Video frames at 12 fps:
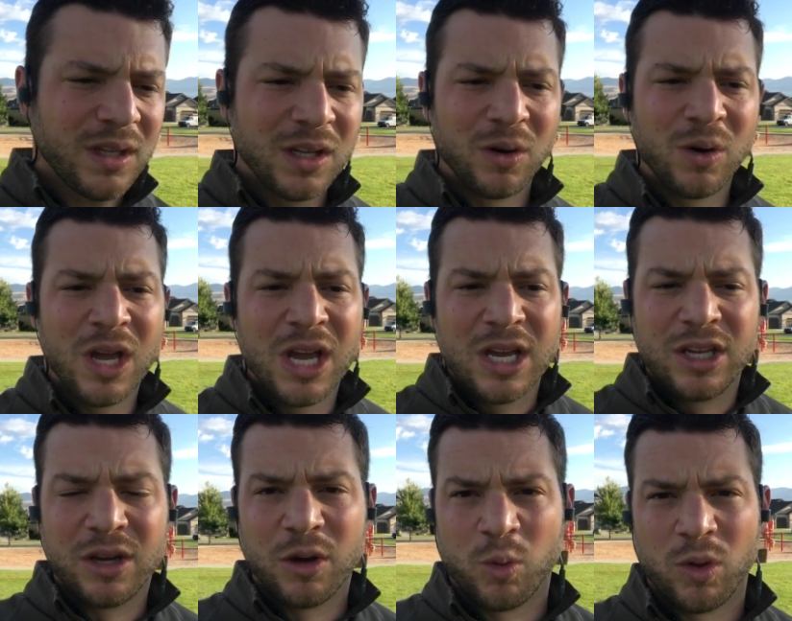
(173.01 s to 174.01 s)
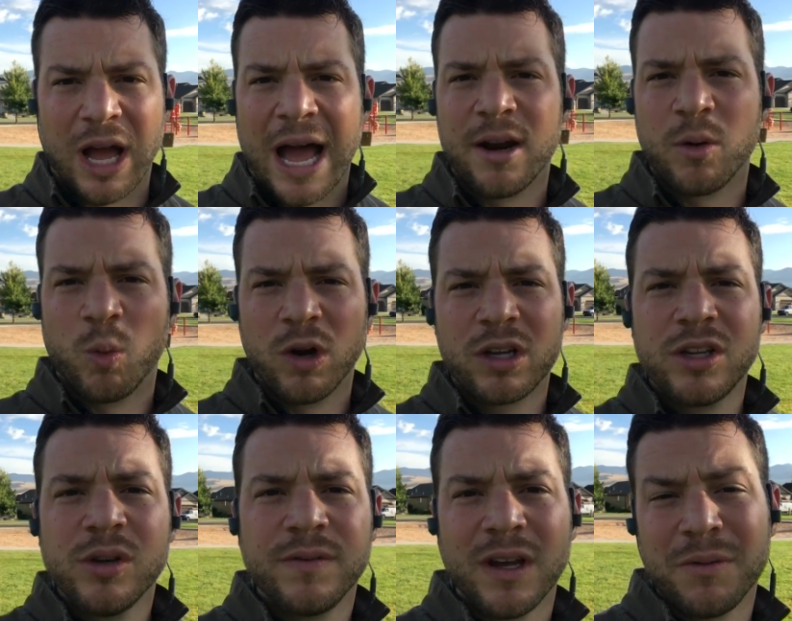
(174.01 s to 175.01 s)
You know, what could
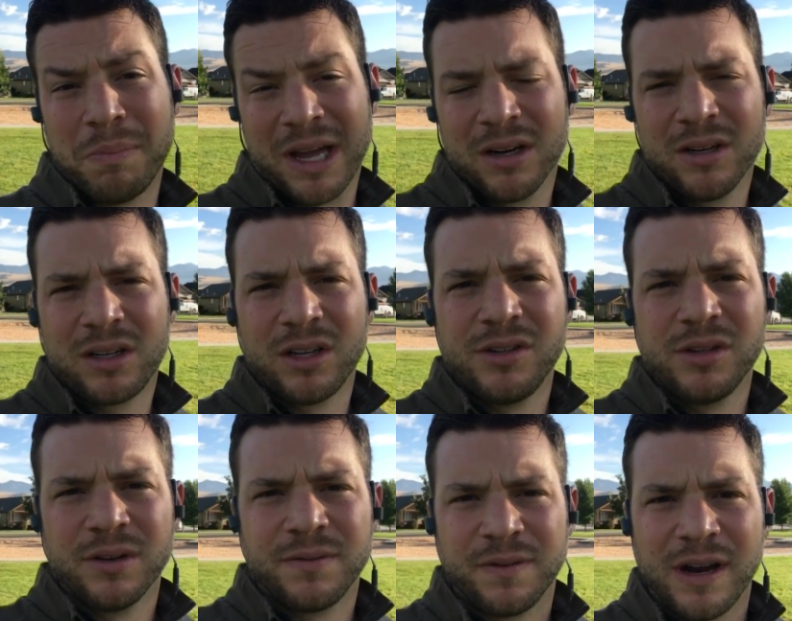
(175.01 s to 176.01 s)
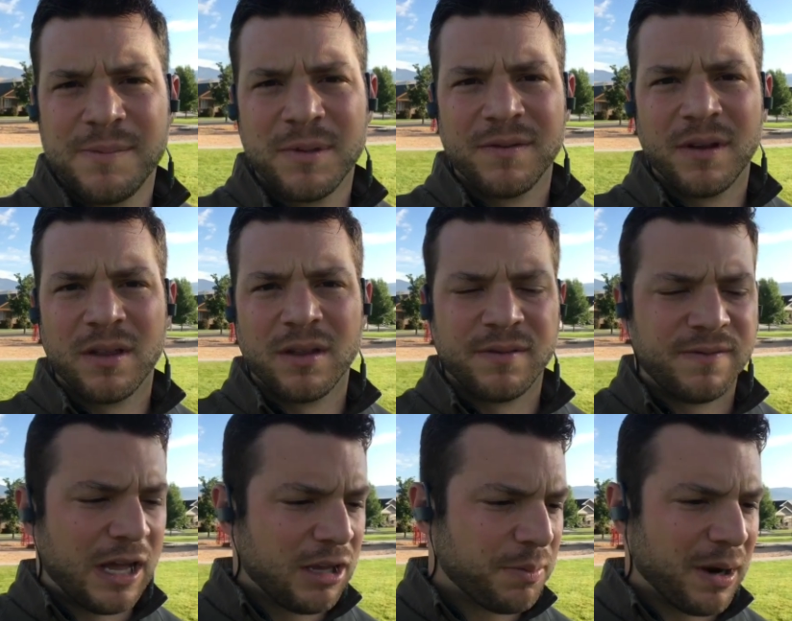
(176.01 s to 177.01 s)
you have done better? Could you have framed the
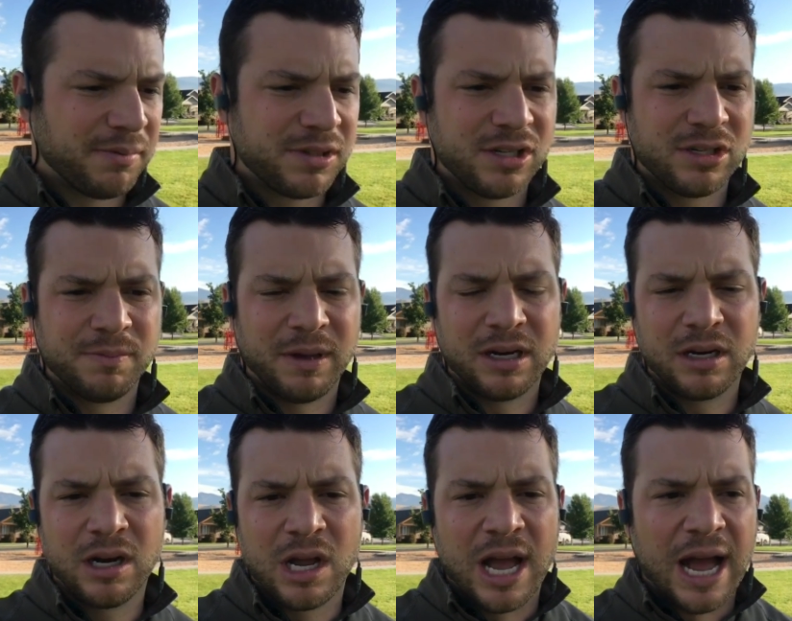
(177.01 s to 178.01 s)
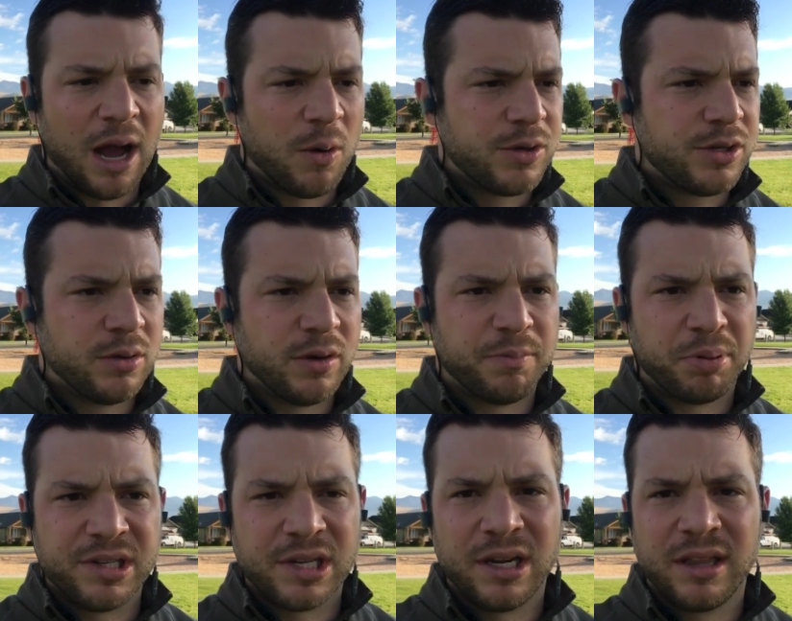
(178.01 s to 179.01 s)
value proposition better? How would you have
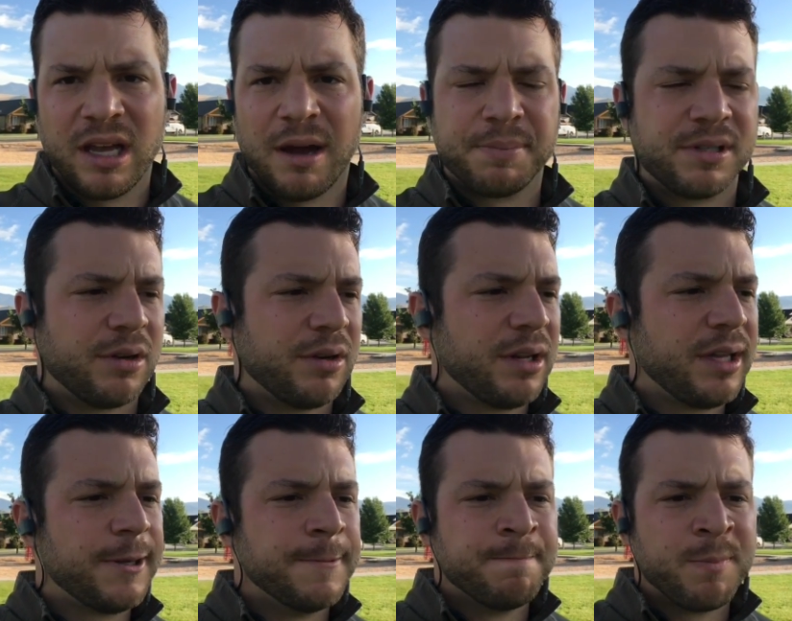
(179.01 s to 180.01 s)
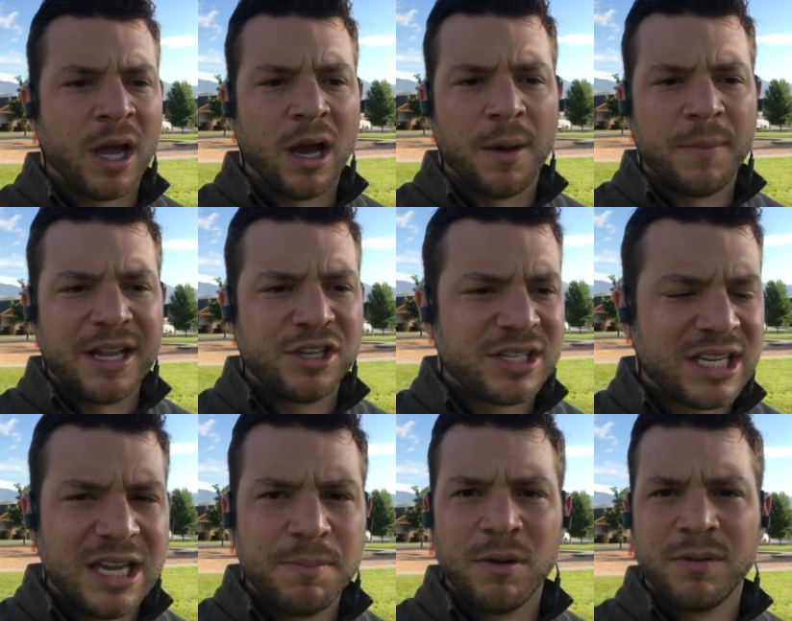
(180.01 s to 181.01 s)
presented the opportunity? And just
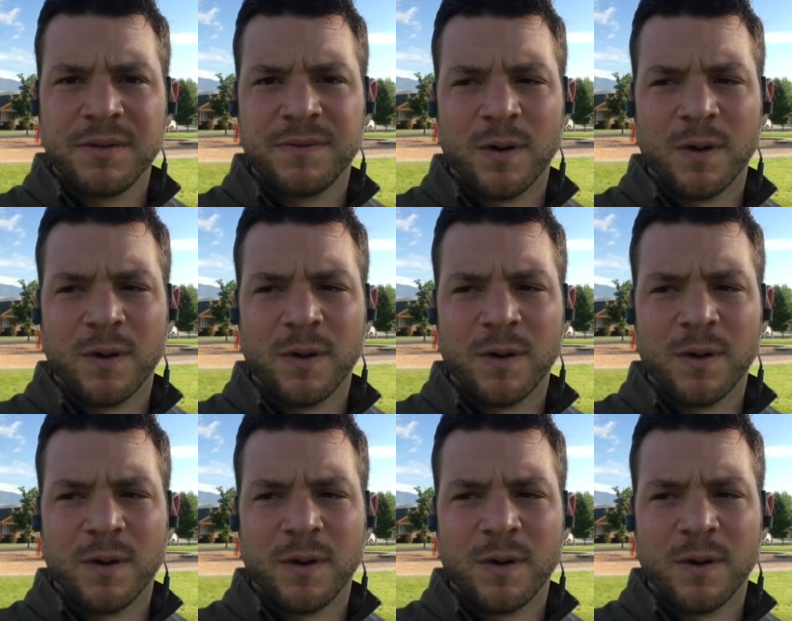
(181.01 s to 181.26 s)
keep moving